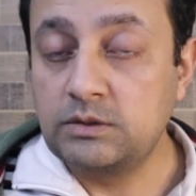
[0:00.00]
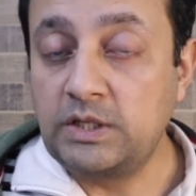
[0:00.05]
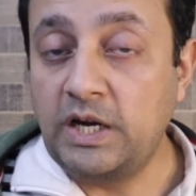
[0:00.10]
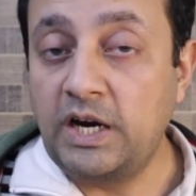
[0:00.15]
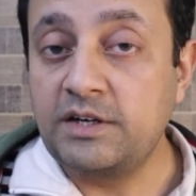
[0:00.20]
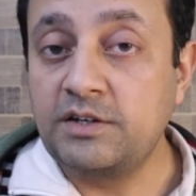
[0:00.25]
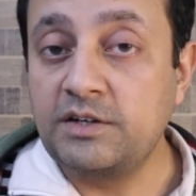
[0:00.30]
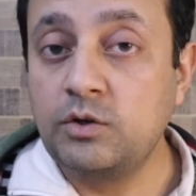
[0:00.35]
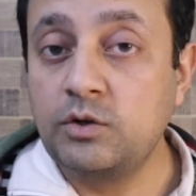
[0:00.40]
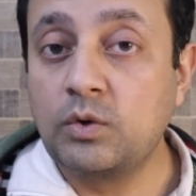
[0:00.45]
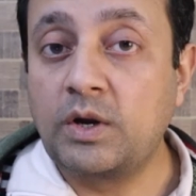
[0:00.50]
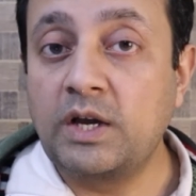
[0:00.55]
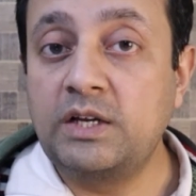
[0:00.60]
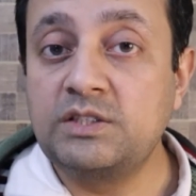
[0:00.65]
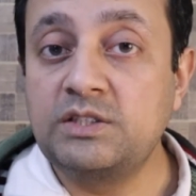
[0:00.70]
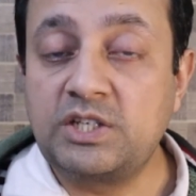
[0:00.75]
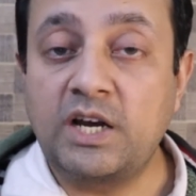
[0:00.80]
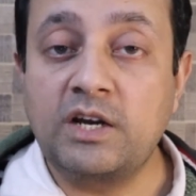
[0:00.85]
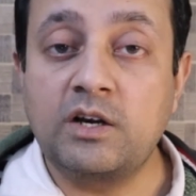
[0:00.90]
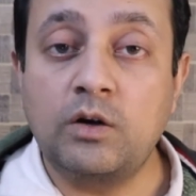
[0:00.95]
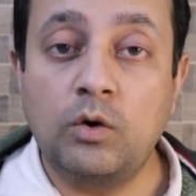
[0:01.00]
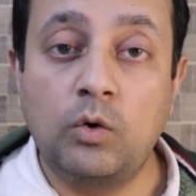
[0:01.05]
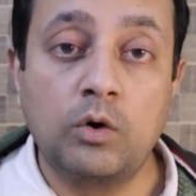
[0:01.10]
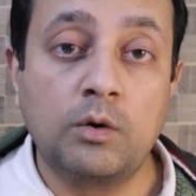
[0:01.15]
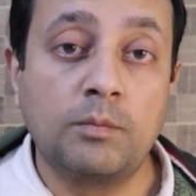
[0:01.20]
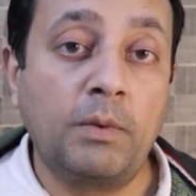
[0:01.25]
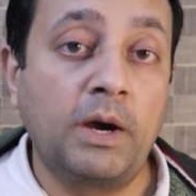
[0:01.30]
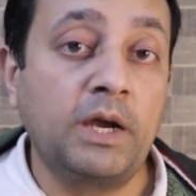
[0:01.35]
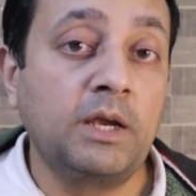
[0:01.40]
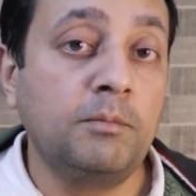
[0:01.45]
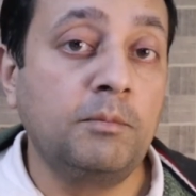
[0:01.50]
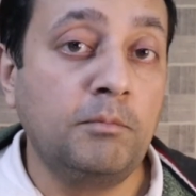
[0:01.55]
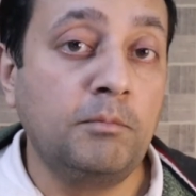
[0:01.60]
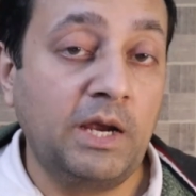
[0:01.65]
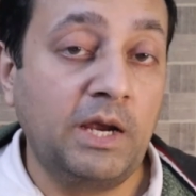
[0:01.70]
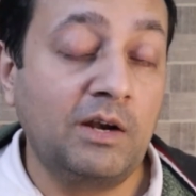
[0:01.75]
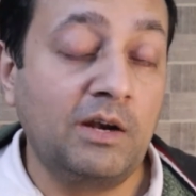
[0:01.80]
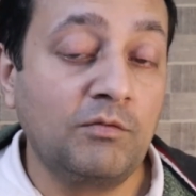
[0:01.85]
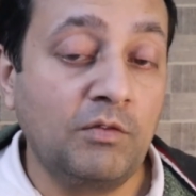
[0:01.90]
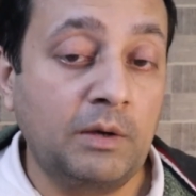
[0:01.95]
that you can check on my
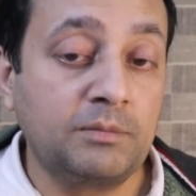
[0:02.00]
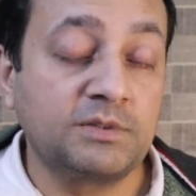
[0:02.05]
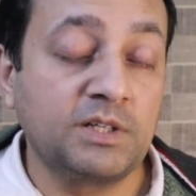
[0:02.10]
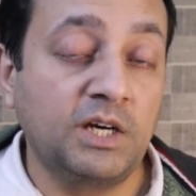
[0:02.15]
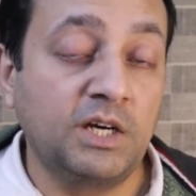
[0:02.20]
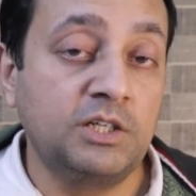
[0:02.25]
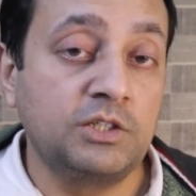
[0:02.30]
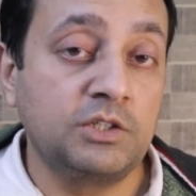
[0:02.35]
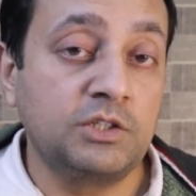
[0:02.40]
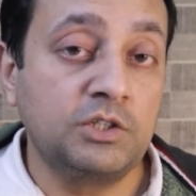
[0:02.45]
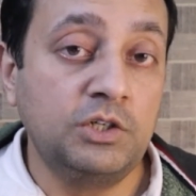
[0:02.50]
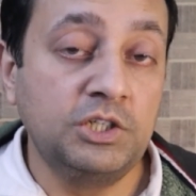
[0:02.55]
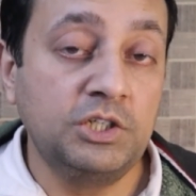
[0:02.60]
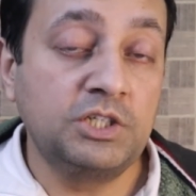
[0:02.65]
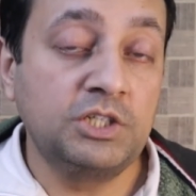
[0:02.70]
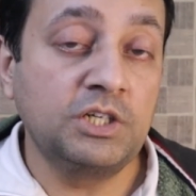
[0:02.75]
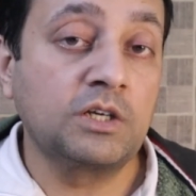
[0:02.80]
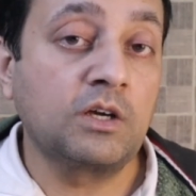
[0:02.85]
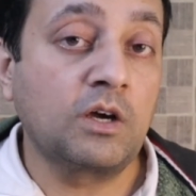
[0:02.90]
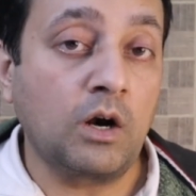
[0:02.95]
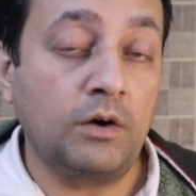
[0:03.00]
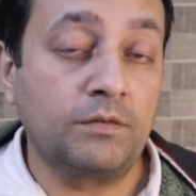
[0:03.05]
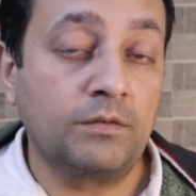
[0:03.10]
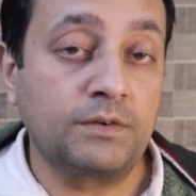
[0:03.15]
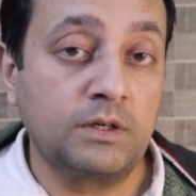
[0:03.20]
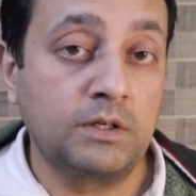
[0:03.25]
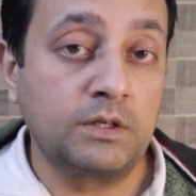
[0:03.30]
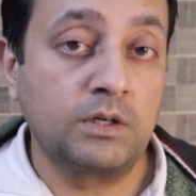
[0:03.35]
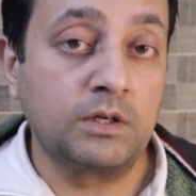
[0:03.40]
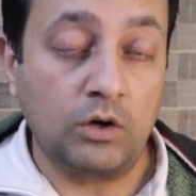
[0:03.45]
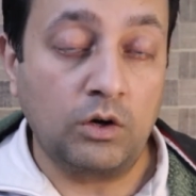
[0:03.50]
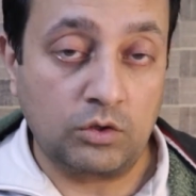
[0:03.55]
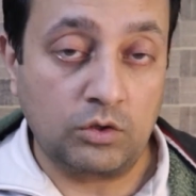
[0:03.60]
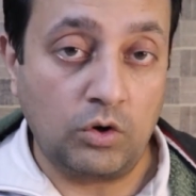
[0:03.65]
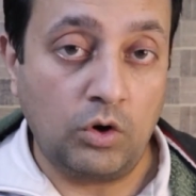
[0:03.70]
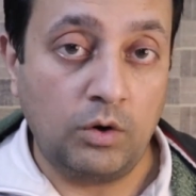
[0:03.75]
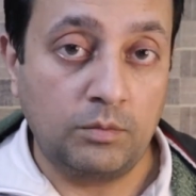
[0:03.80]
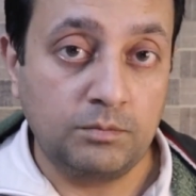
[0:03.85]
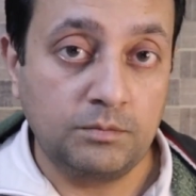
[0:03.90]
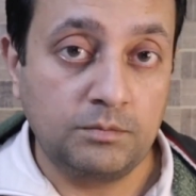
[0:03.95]
main website
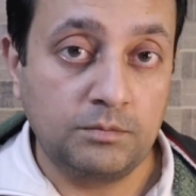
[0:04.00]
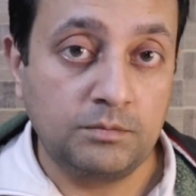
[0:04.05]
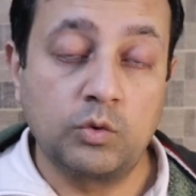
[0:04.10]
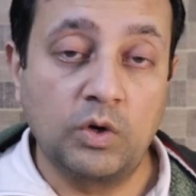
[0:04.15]
digitcrafter.com.